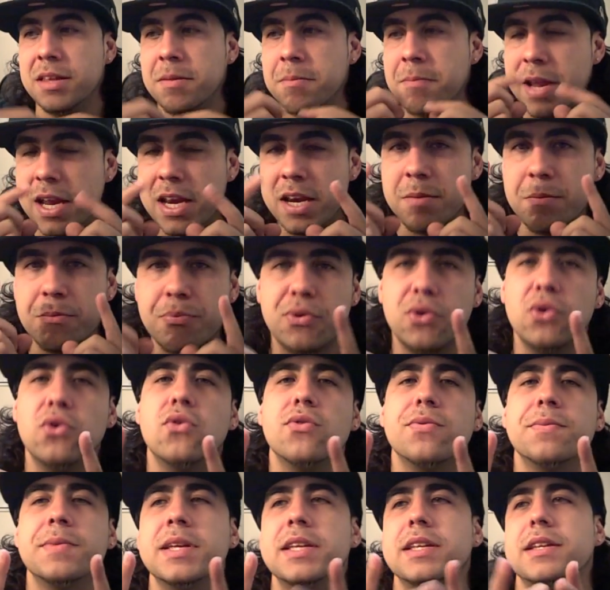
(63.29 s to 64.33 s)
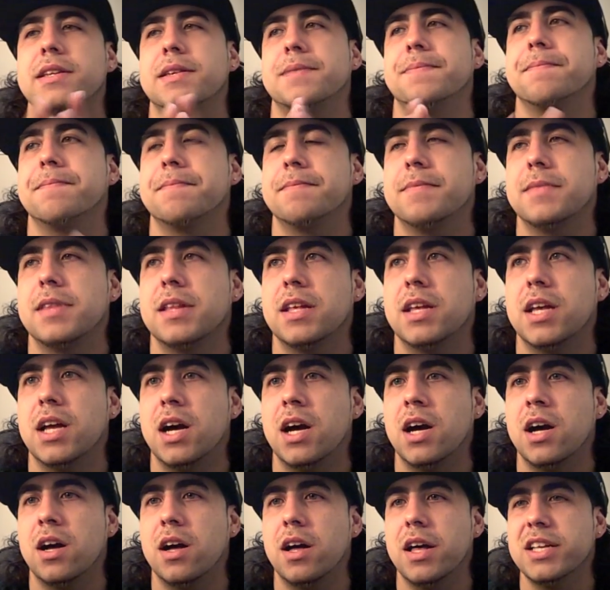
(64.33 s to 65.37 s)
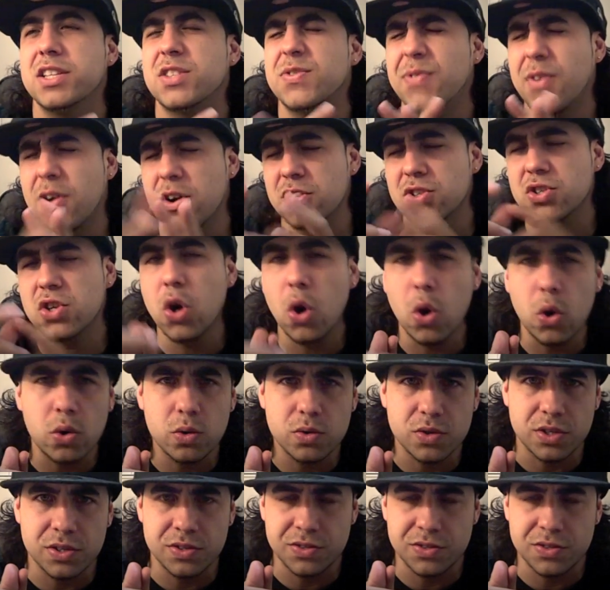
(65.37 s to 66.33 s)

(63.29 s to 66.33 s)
the main improvement as far as Cotto's